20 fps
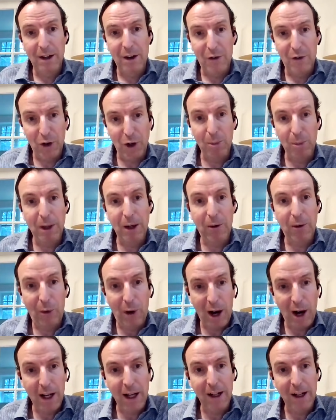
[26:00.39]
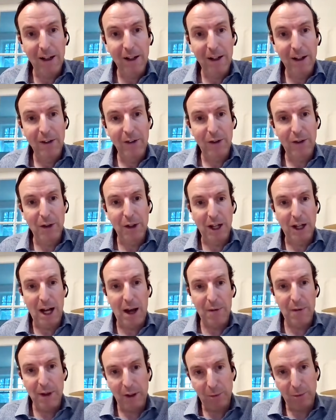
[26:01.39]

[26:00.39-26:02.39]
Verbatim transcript: drill bit running so you can have the